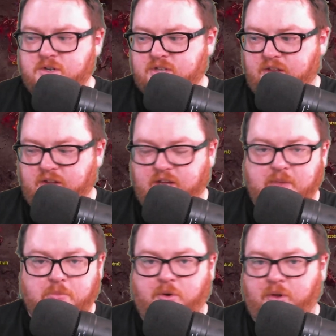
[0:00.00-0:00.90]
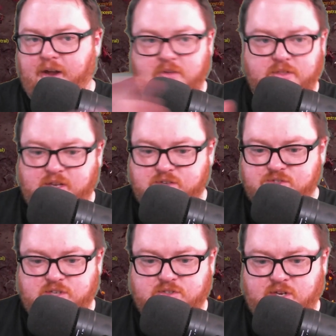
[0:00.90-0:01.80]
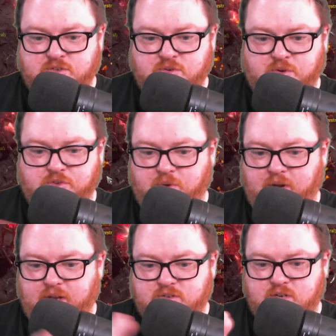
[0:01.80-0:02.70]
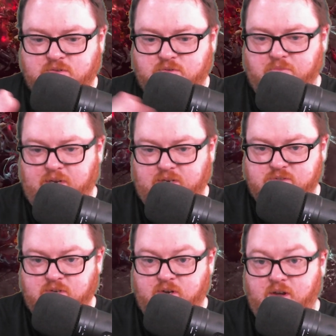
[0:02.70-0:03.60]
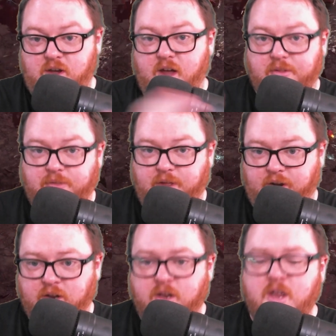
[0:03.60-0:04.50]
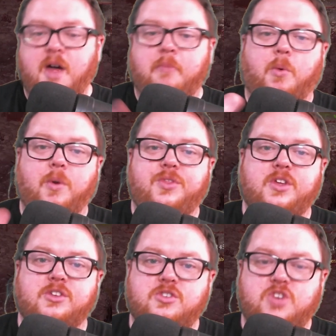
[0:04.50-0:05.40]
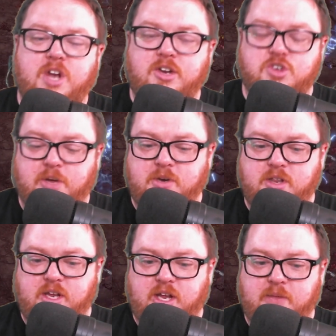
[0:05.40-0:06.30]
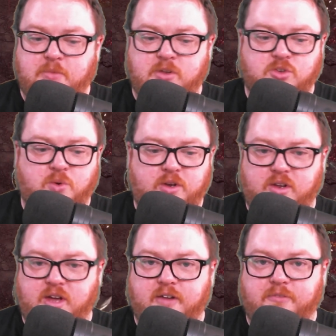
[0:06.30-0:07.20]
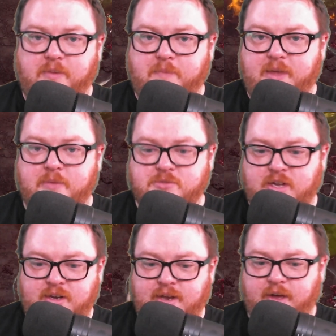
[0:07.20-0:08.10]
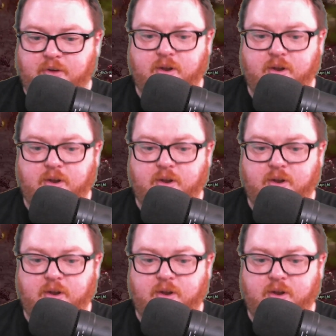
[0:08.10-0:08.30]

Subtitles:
of the game, literally everything is ancestral, and so ancestral means nothing. But with this change coming to the game, it's going to kind of flip that upside down